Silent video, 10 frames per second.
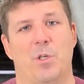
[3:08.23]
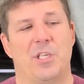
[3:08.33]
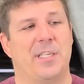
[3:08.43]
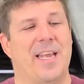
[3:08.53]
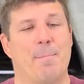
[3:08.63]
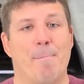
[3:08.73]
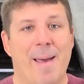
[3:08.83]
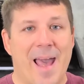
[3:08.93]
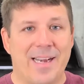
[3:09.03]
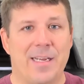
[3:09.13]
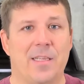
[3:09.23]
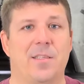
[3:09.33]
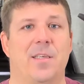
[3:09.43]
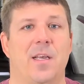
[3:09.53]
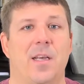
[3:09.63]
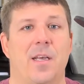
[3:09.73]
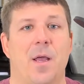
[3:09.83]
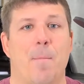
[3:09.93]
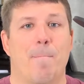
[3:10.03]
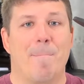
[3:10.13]
which is a magnet
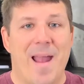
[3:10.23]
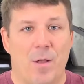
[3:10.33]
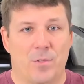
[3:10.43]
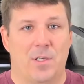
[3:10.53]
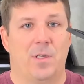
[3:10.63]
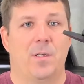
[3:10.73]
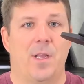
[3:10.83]
mount,